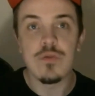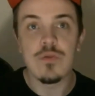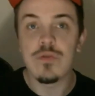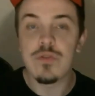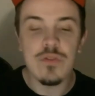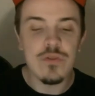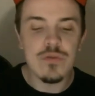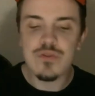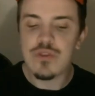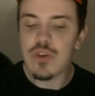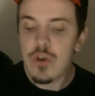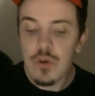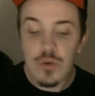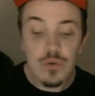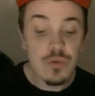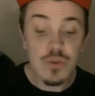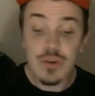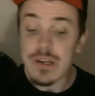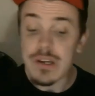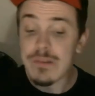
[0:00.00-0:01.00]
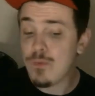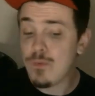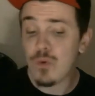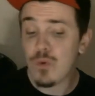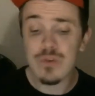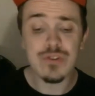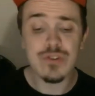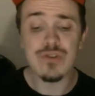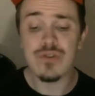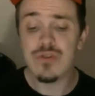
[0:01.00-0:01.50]
there's no looking
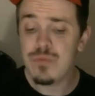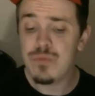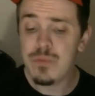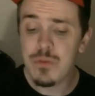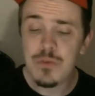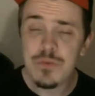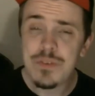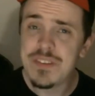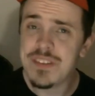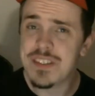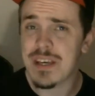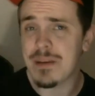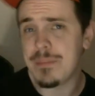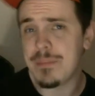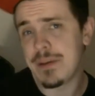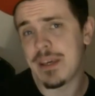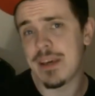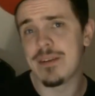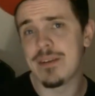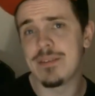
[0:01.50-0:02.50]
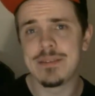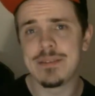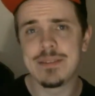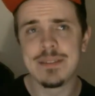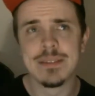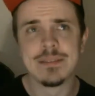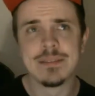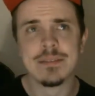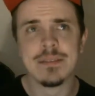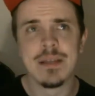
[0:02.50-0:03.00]
forward to new movies coming out,
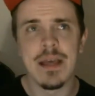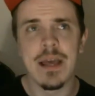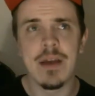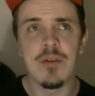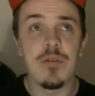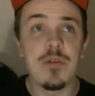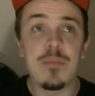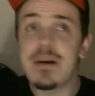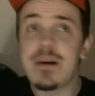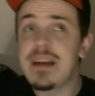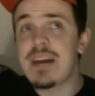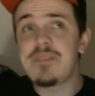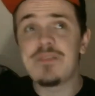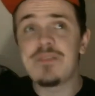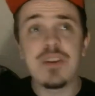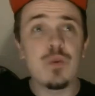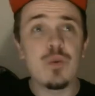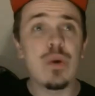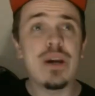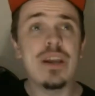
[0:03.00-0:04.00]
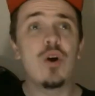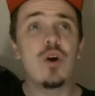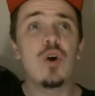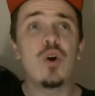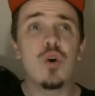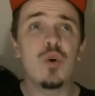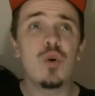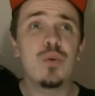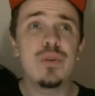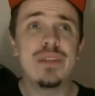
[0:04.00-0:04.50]
and we might have to wait a
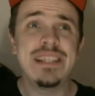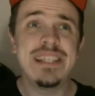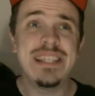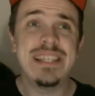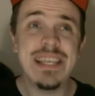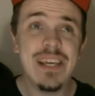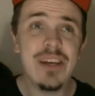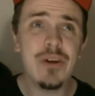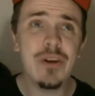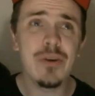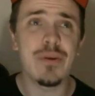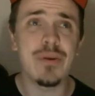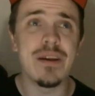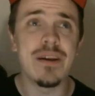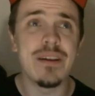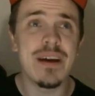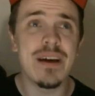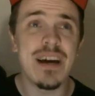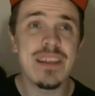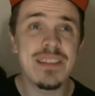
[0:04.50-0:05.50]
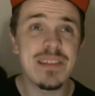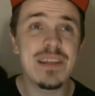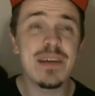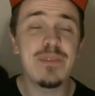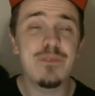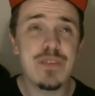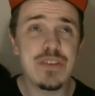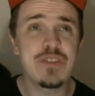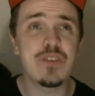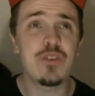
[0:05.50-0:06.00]
whole year. And I
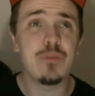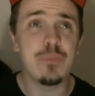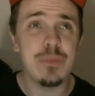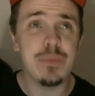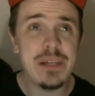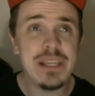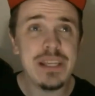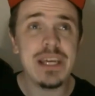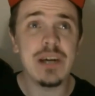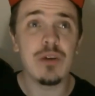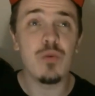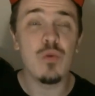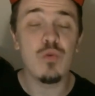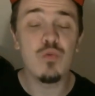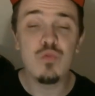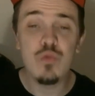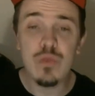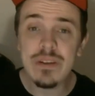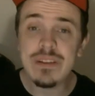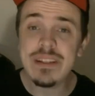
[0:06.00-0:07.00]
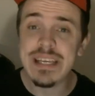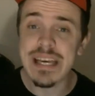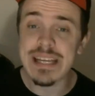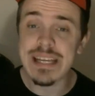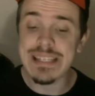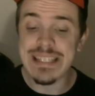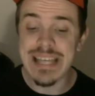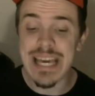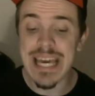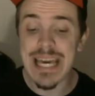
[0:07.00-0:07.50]
think physical media will really
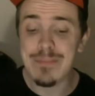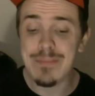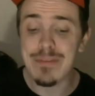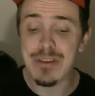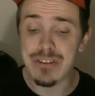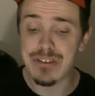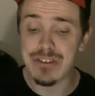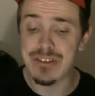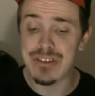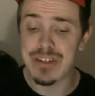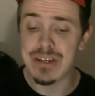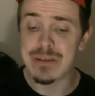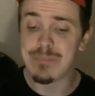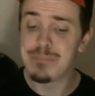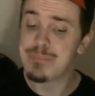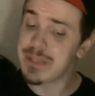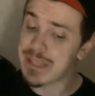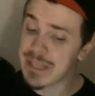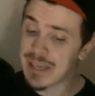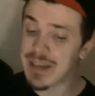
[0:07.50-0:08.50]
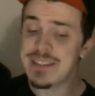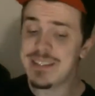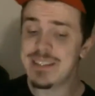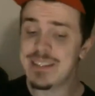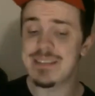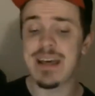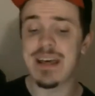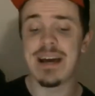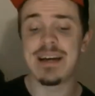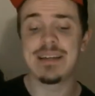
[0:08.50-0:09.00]
get damaged because
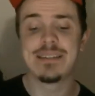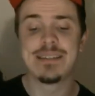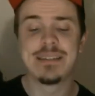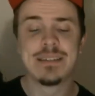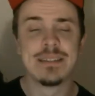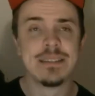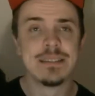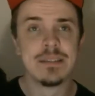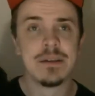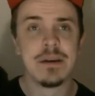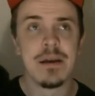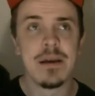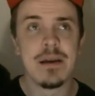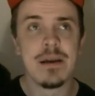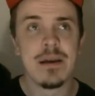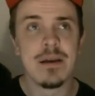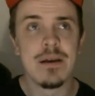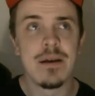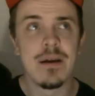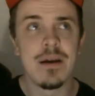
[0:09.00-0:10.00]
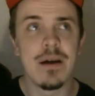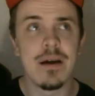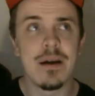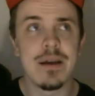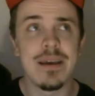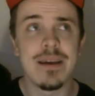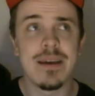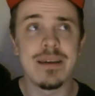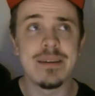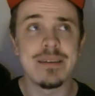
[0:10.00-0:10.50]
of that.
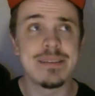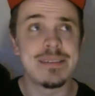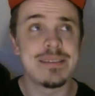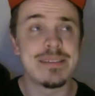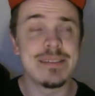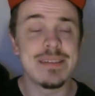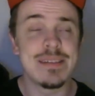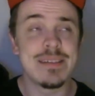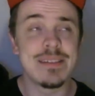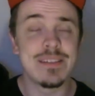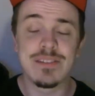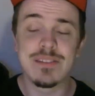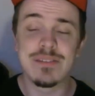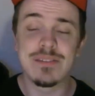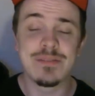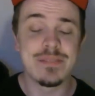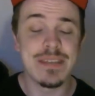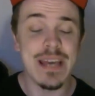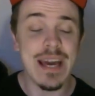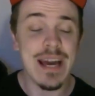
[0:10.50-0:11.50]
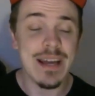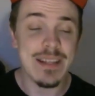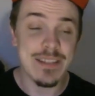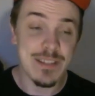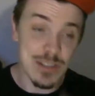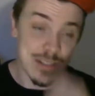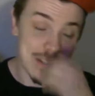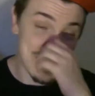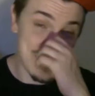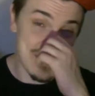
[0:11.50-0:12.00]
And it's yeah,
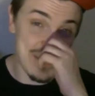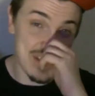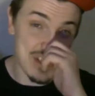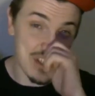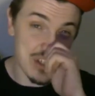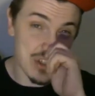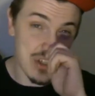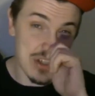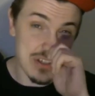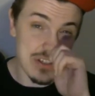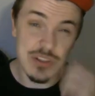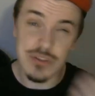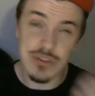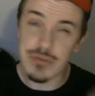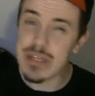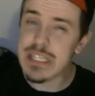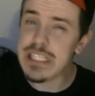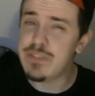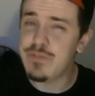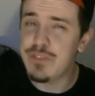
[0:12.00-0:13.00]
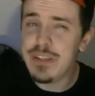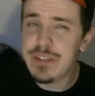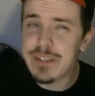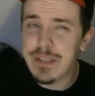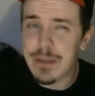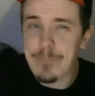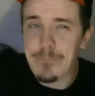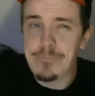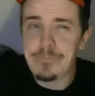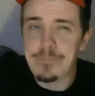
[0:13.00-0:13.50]
it's it's it's a strange
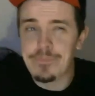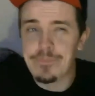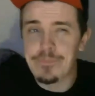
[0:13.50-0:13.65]
feeling